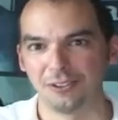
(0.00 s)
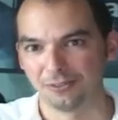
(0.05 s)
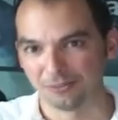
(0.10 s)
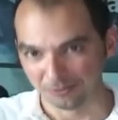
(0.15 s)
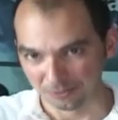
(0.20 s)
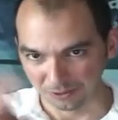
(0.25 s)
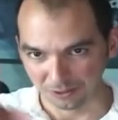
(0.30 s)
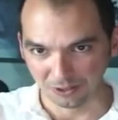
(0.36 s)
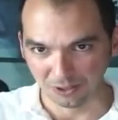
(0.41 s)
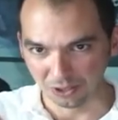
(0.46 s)
or,
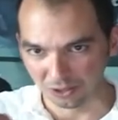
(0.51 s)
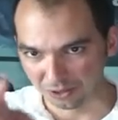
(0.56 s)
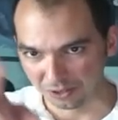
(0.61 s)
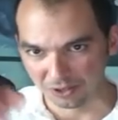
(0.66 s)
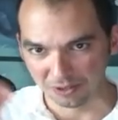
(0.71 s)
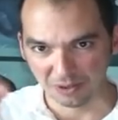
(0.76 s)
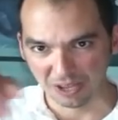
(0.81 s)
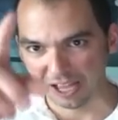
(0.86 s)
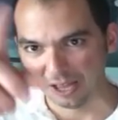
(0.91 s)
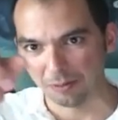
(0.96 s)
you
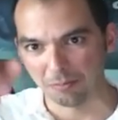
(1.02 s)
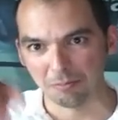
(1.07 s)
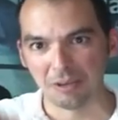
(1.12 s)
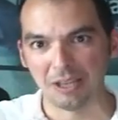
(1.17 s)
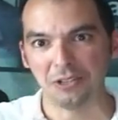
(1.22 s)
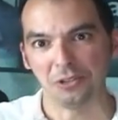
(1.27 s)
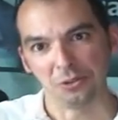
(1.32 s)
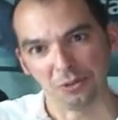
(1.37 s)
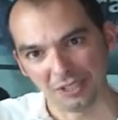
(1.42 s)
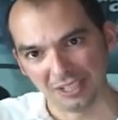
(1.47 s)
know, the help
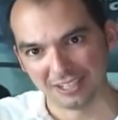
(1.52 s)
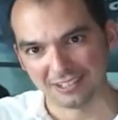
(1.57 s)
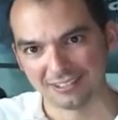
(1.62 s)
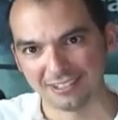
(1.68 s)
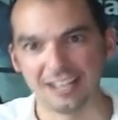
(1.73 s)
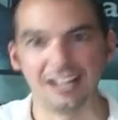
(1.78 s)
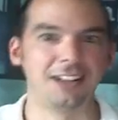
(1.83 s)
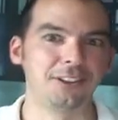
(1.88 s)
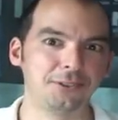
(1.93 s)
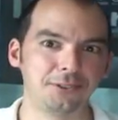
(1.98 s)
menu in
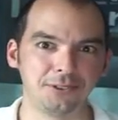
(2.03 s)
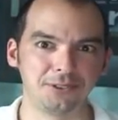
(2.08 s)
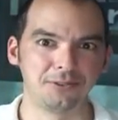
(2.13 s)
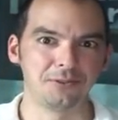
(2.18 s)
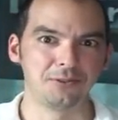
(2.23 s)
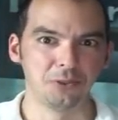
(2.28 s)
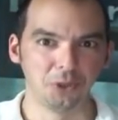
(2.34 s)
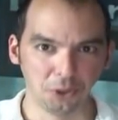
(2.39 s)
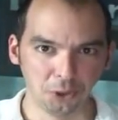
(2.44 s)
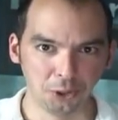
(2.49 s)
Excel to
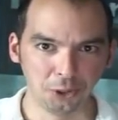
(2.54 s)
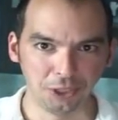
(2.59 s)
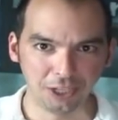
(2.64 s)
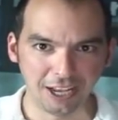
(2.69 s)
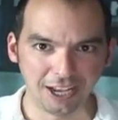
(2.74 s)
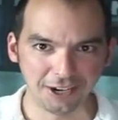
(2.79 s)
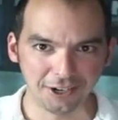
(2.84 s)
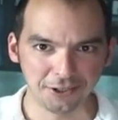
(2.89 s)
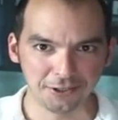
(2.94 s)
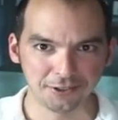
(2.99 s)
learn
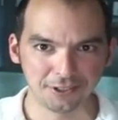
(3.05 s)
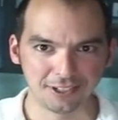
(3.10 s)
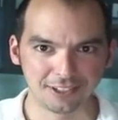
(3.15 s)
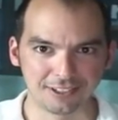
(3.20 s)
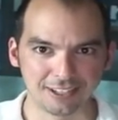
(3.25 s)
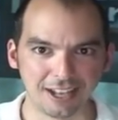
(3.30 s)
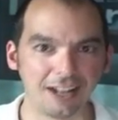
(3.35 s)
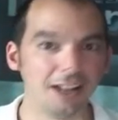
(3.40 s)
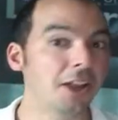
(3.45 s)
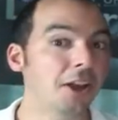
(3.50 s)
how to use
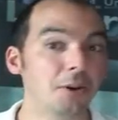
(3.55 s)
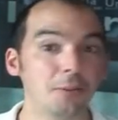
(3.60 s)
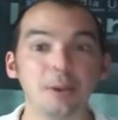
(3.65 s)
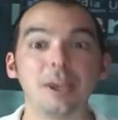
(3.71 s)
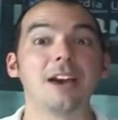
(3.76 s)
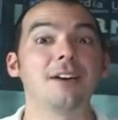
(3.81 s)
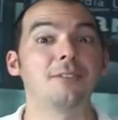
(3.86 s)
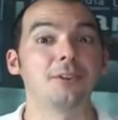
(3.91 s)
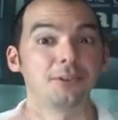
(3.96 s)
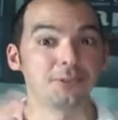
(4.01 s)
Excel. We
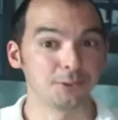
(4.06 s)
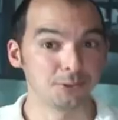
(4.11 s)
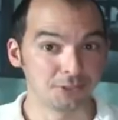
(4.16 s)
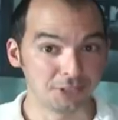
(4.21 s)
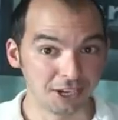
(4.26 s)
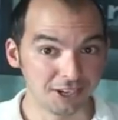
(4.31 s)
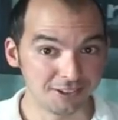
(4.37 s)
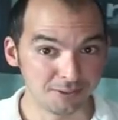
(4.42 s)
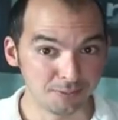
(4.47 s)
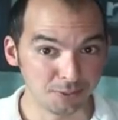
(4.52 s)
have also
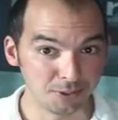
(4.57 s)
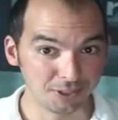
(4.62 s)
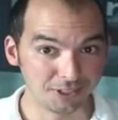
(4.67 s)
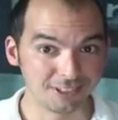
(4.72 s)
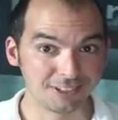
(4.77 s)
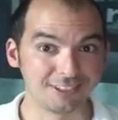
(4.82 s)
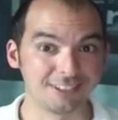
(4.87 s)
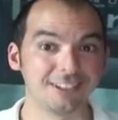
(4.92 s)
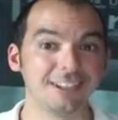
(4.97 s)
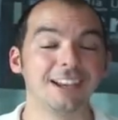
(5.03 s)
tons of
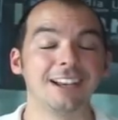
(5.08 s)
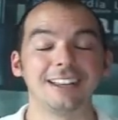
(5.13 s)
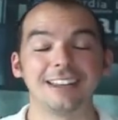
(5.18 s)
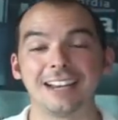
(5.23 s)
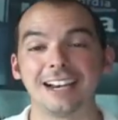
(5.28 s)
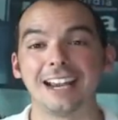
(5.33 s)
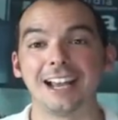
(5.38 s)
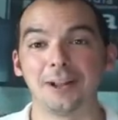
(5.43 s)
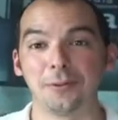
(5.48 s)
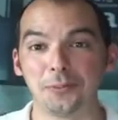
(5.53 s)
books
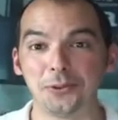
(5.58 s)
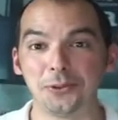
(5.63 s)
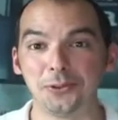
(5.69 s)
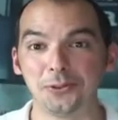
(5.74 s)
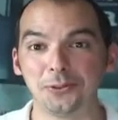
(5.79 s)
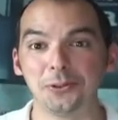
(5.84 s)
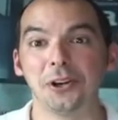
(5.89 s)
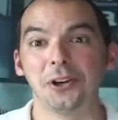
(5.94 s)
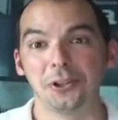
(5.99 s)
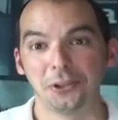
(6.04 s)
that help
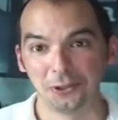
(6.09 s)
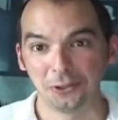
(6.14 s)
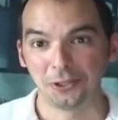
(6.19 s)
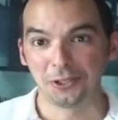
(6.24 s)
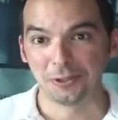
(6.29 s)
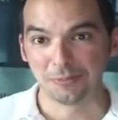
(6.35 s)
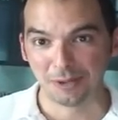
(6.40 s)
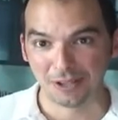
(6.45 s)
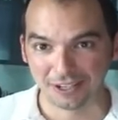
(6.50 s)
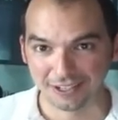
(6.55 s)
you
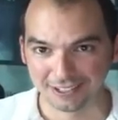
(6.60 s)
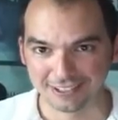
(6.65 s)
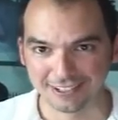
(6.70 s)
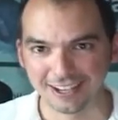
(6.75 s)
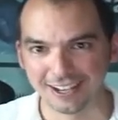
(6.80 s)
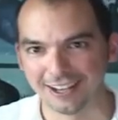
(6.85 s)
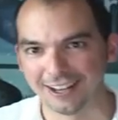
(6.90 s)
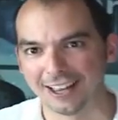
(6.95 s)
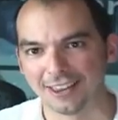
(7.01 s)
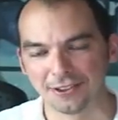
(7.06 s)
learn about
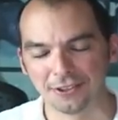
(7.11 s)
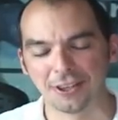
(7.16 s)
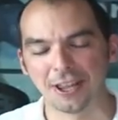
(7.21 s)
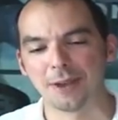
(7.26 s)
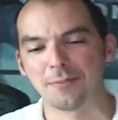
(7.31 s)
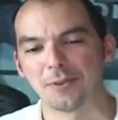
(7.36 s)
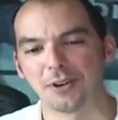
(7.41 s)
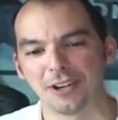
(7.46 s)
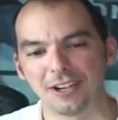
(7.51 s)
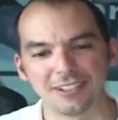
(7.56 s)
Excel at the
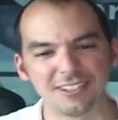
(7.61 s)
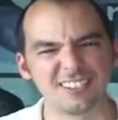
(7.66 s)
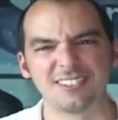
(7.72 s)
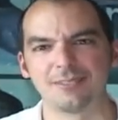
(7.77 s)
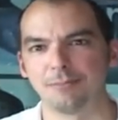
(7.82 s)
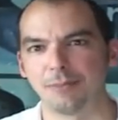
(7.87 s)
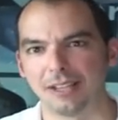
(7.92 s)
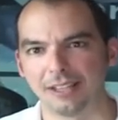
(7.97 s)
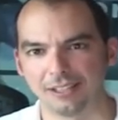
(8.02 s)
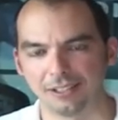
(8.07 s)
library.
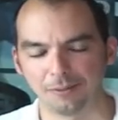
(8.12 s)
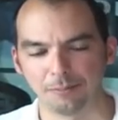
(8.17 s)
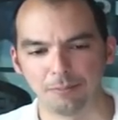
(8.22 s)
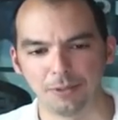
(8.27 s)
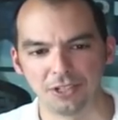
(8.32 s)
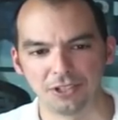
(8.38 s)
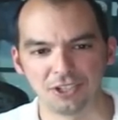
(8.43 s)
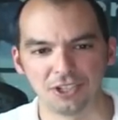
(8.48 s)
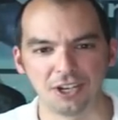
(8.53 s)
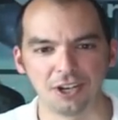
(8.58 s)
Just my little
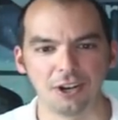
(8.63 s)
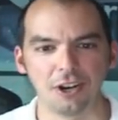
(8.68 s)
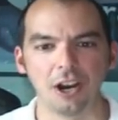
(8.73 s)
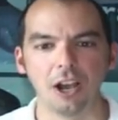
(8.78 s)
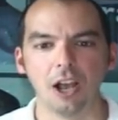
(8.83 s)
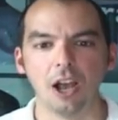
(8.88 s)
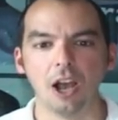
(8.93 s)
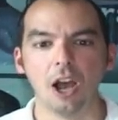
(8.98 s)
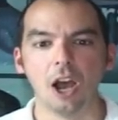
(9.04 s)
pitch here.